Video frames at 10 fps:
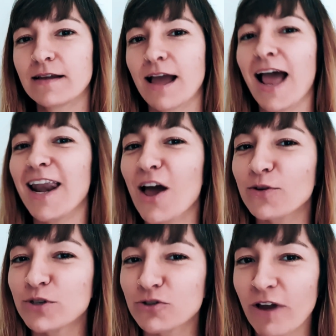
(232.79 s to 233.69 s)
Hello
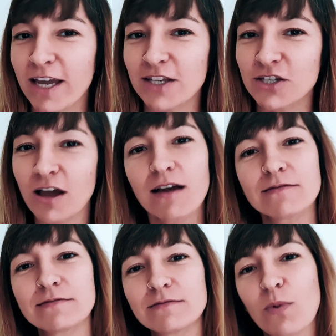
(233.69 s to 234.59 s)
stranger,
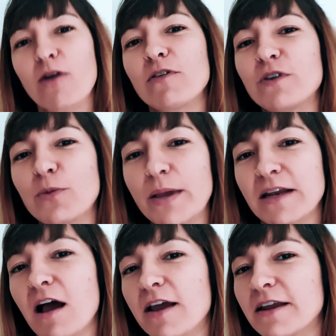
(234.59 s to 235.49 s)
where have you been
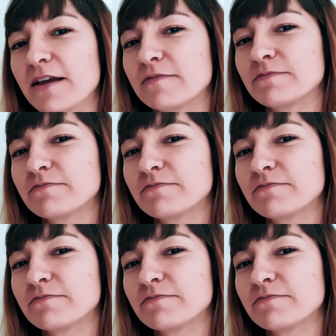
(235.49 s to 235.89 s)
hiding?